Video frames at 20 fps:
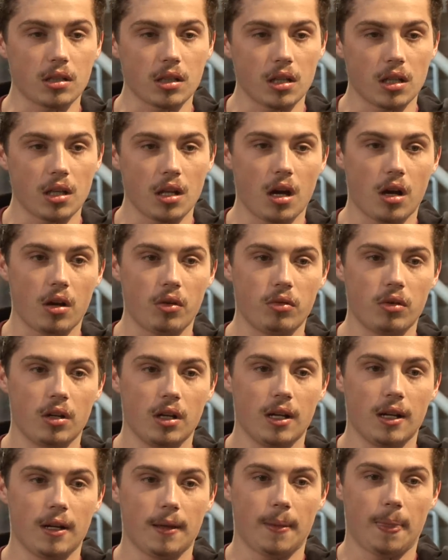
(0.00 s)
to know
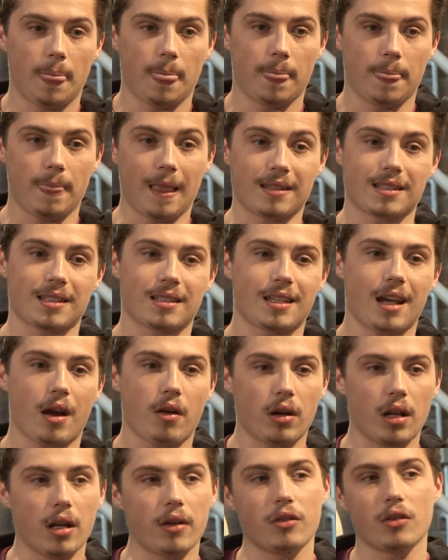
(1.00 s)

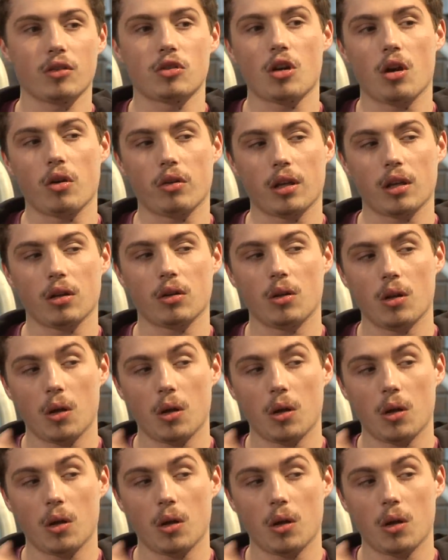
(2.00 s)
necessarily if you're joking or